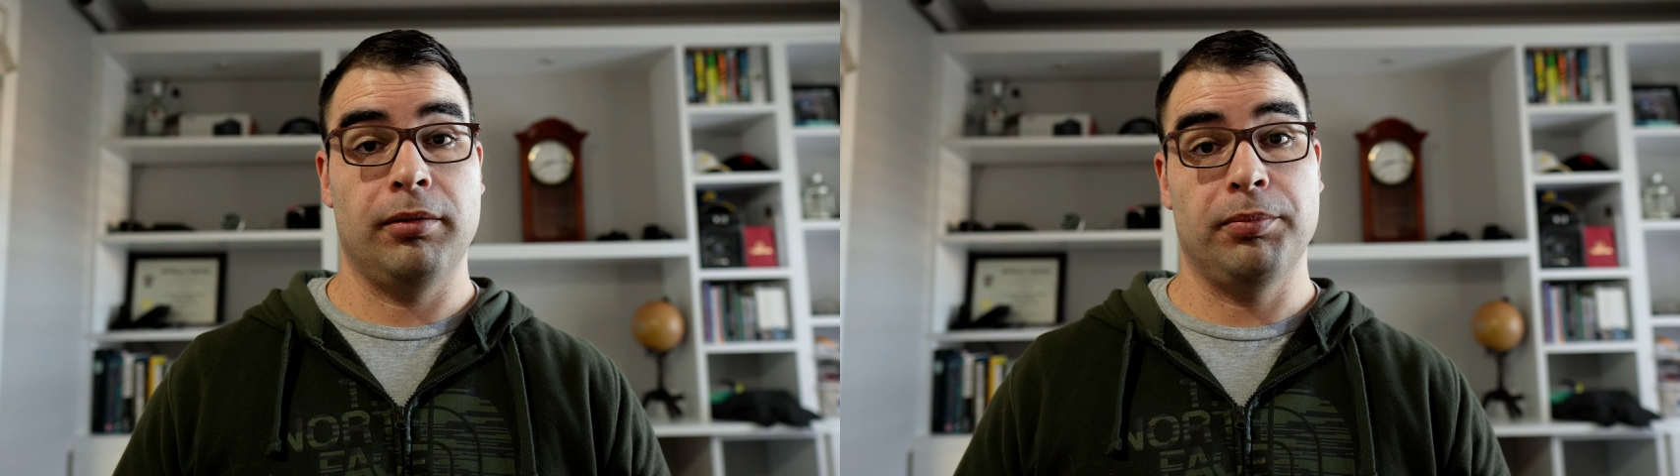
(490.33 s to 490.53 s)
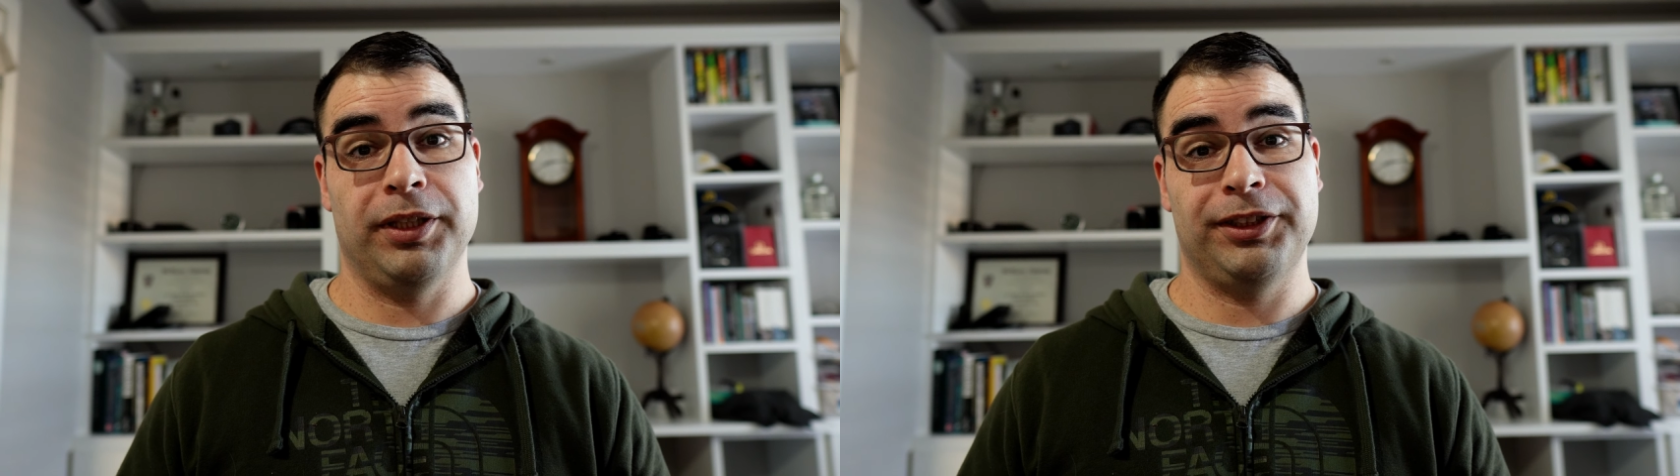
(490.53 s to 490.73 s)

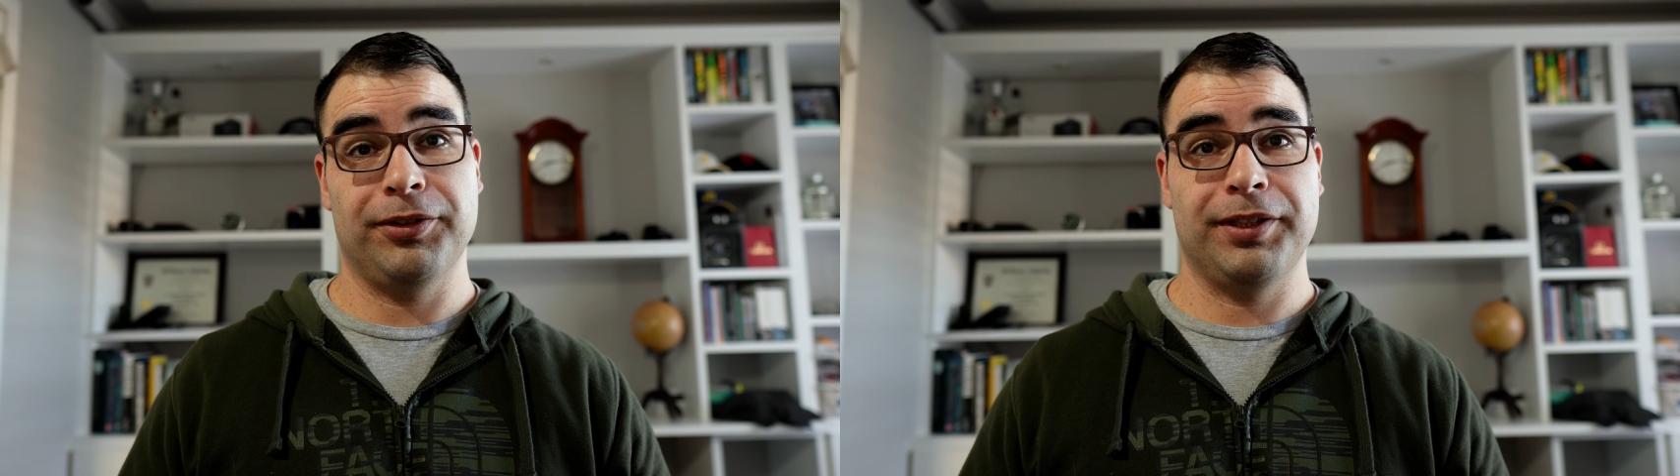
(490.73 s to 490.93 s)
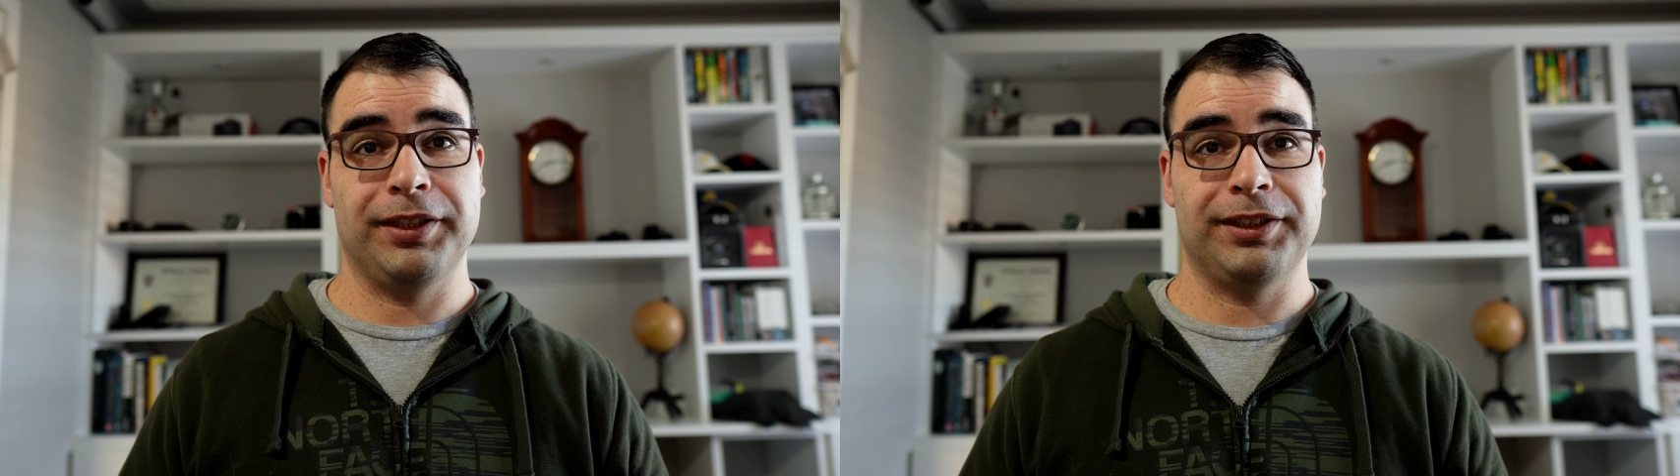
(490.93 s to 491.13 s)
But
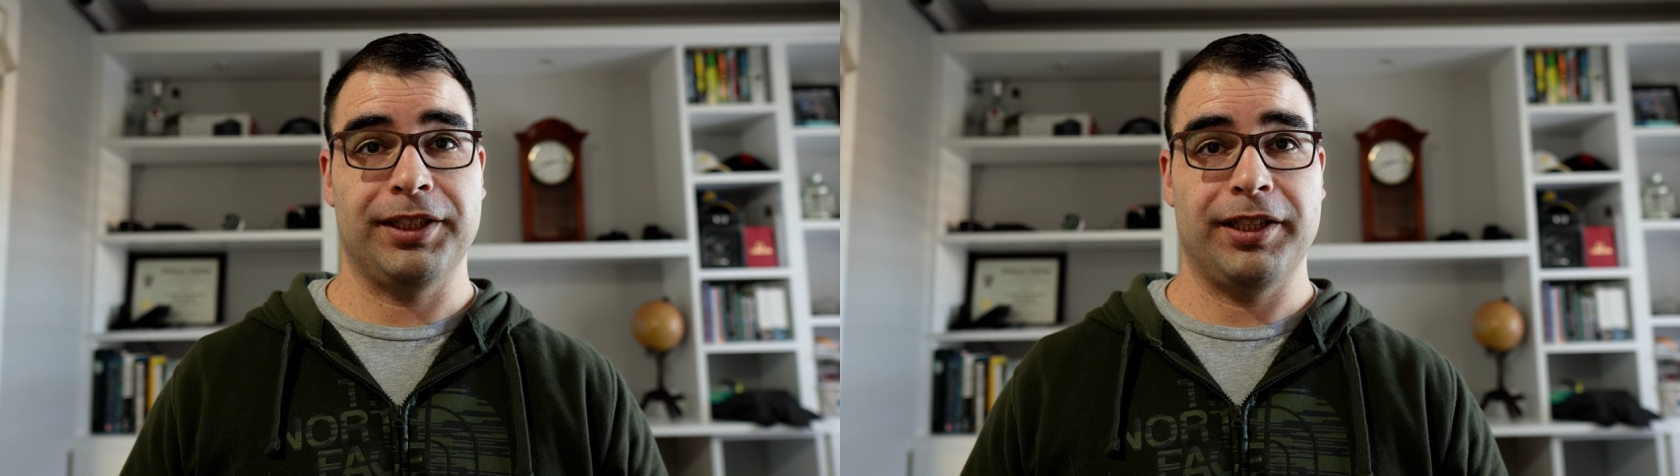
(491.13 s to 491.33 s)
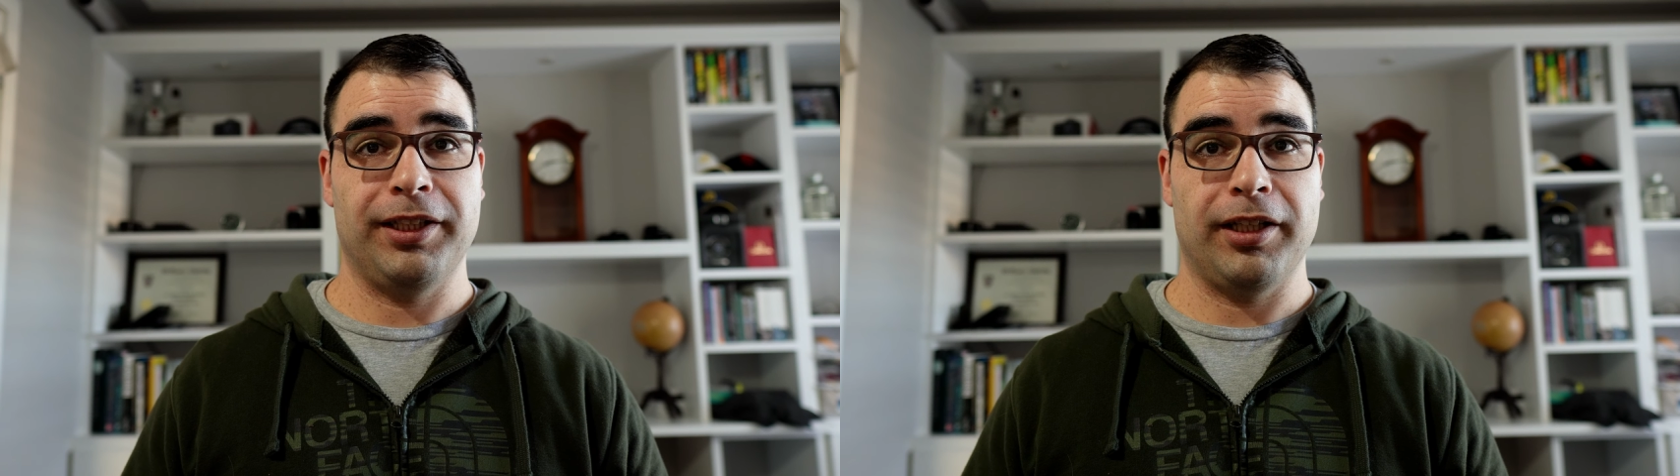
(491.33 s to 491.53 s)
joking
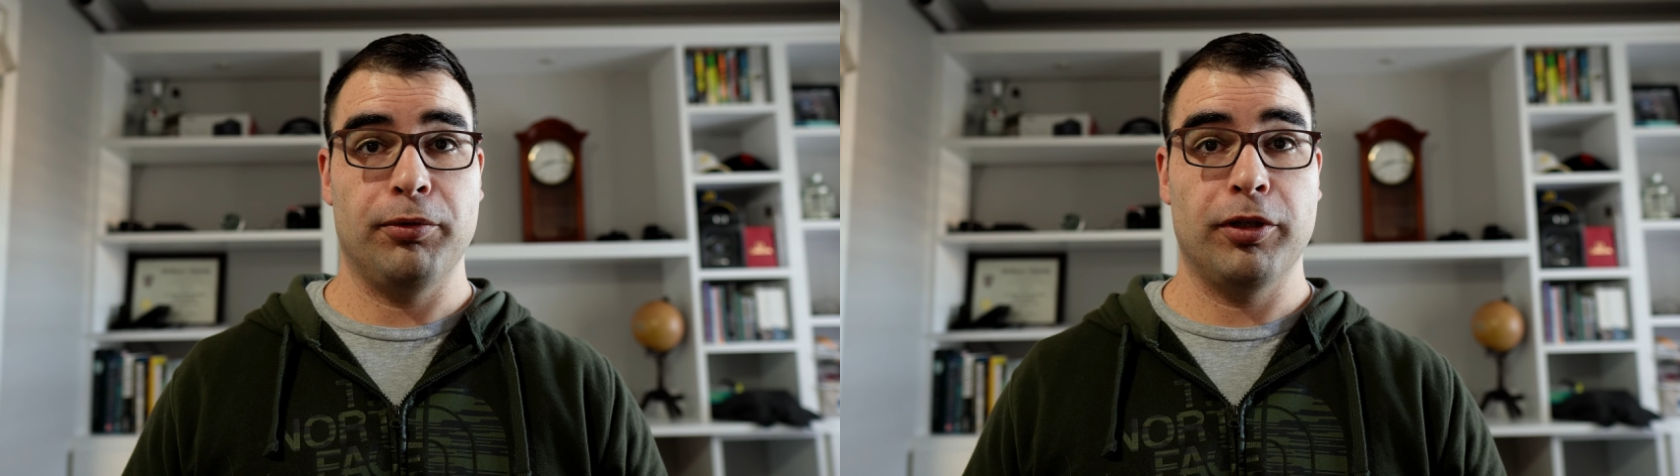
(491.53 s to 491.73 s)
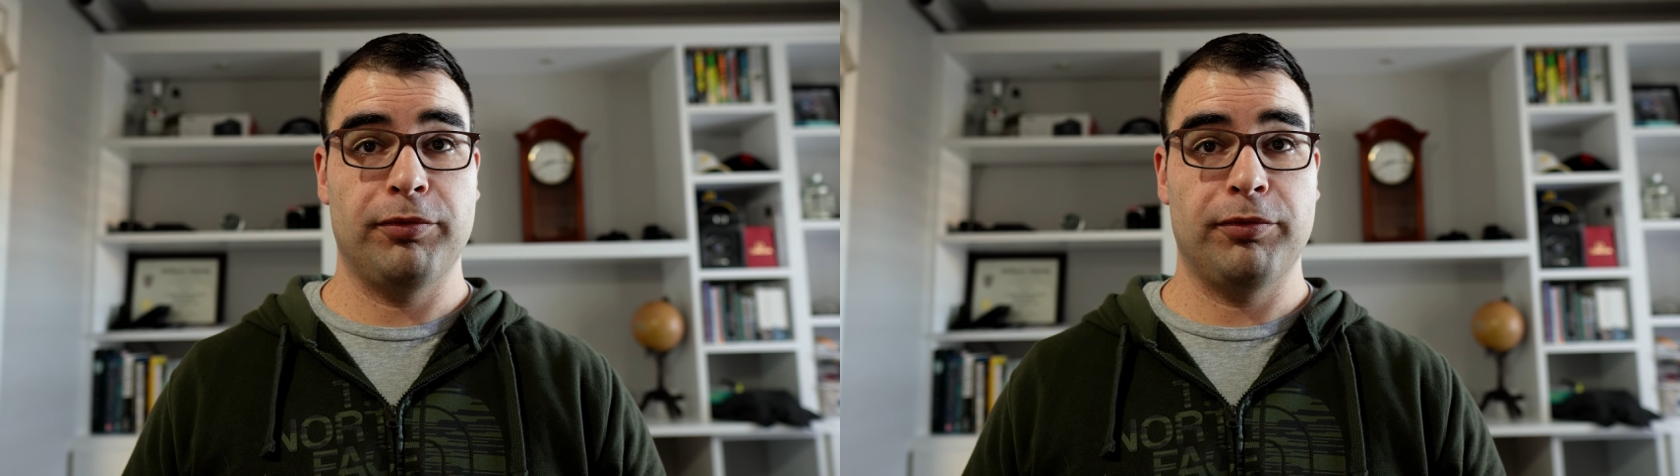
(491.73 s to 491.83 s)
aside, I would